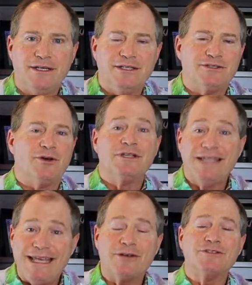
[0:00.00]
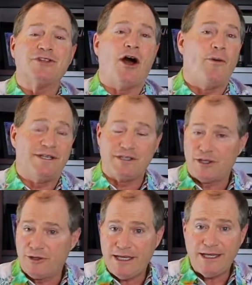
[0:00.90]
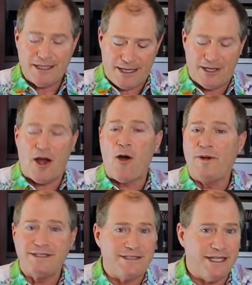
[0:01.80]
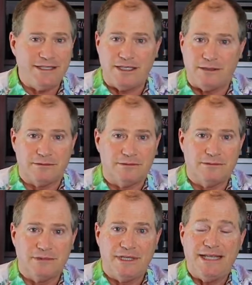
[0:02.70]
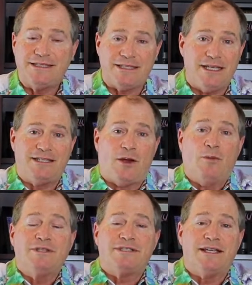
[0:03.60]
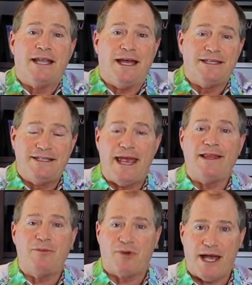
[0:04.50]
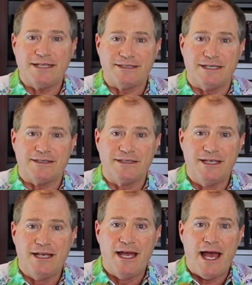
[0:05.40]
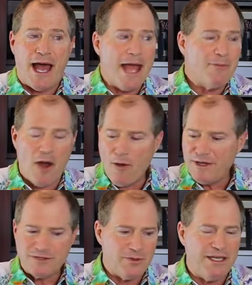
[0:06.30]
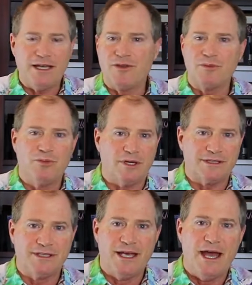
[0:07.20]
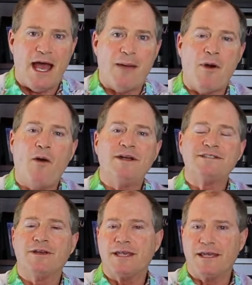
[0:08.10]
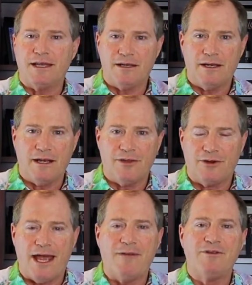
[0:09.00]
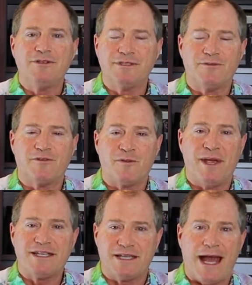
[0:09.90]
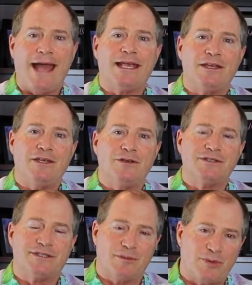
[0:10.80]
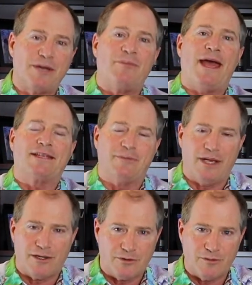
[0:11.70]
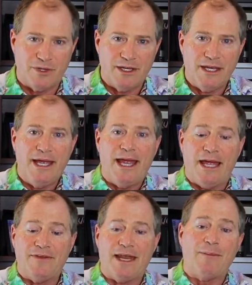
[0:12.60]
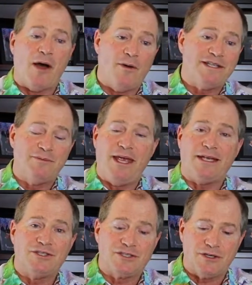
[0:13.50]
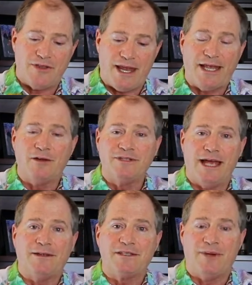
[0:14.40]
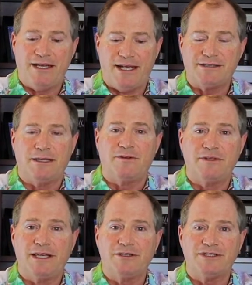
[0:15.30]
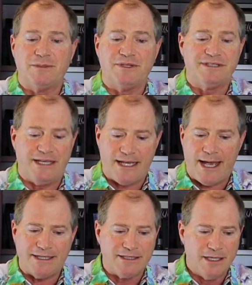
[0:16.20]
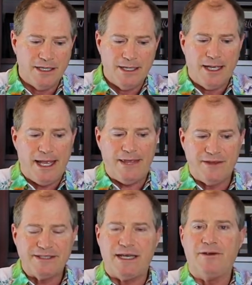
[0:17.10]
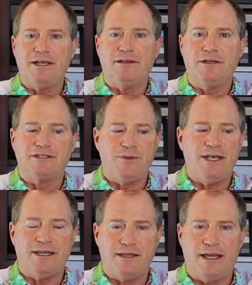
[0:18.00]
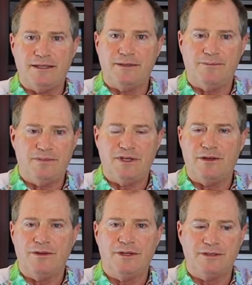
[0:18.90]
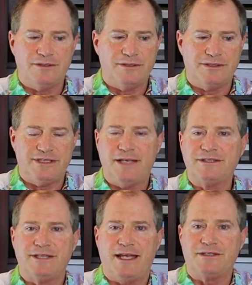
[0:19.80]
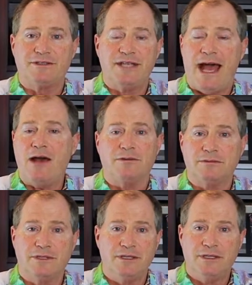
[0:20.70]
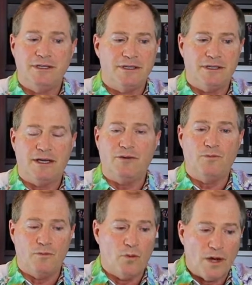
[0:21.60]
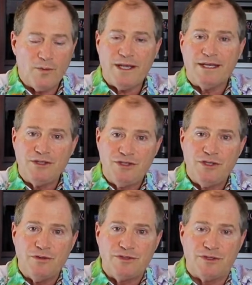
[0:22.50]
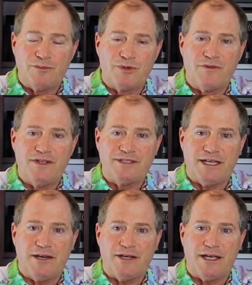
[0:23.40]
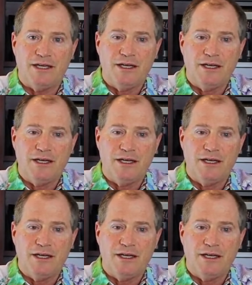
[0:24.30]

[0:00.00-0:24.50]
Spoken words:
So a leader is always learning and always teaching. It's almost a daily process. I'm always reading other books. I'm always looking at other avenues of information I can use to bring back to my group. And then I'm always making sure that I go down to my next level of leadership and say, guys, hey, this area looks weak. Their sales stats are down. What are we going to do to improve this area?